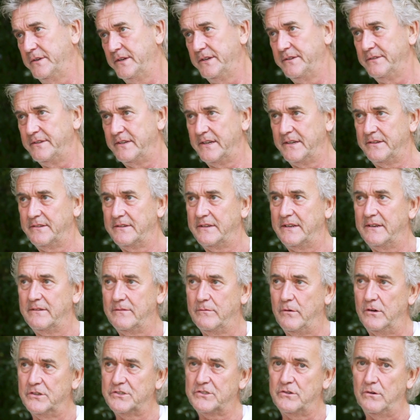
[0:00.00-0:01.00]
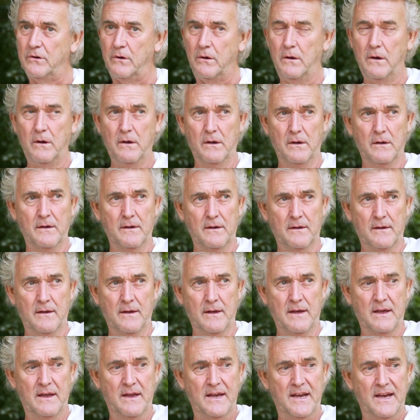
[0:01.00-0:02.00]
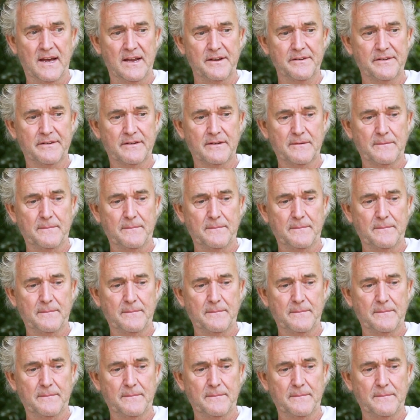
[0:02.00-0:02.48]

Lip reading: in Warsaw. And